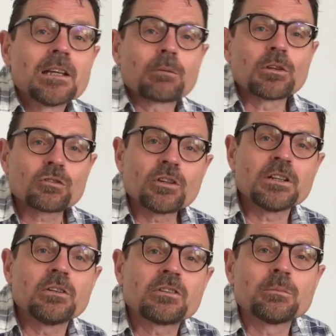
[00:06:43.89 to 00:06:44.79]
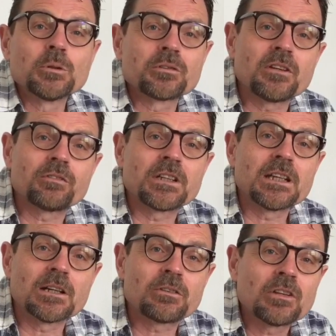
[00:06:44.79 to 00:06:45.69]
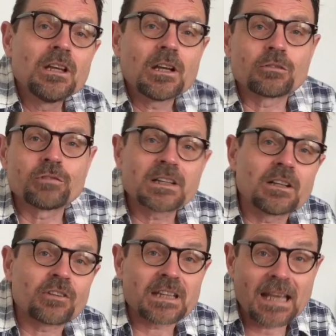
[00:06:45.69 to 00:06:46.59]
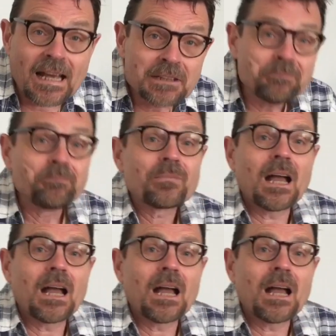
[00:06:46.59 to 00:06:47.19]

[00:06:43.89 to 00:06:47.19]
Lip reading: I'm going to try and do some more of these videos as regularly as I can.